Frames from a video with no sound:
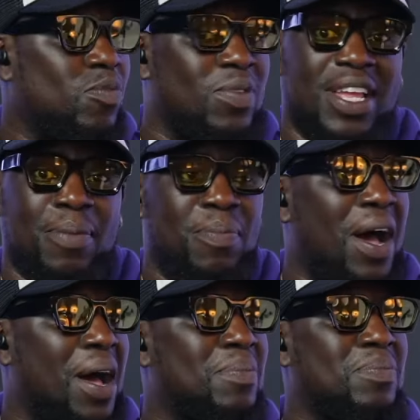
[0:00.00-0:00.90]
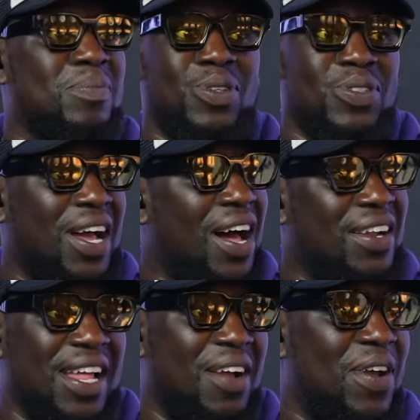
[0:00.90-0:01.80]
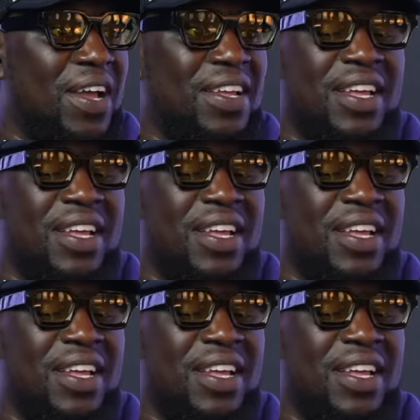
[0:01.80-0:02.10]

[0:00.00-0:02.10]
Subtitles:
hip hop, music, all of that, right?